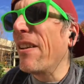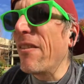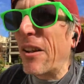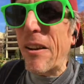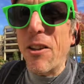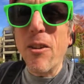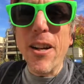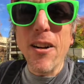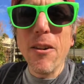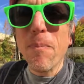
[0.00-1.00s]
If you like I do
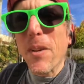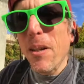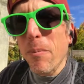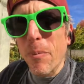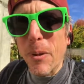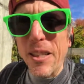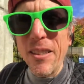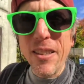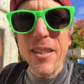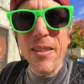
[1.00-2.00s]
here,
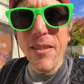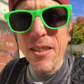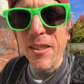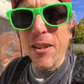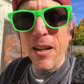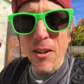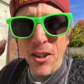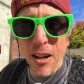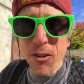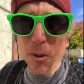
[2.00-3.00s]
please consider getting the
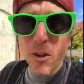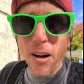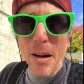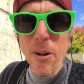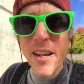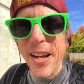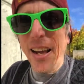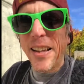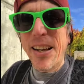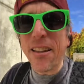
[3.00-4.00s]
channel, subscribe,
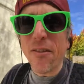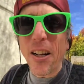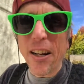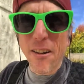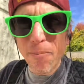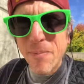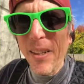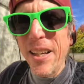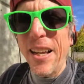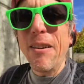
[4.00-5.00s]
and liking the video.
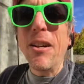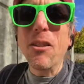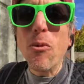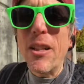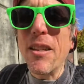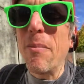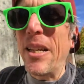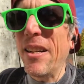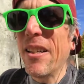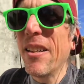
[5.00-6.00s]
Anyways, what does it
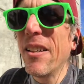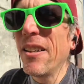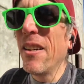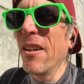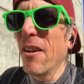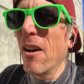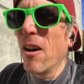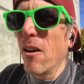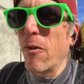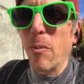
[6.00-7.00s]
mean
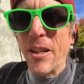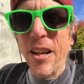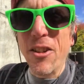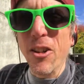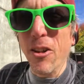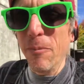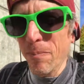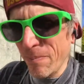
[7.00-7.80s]
for potential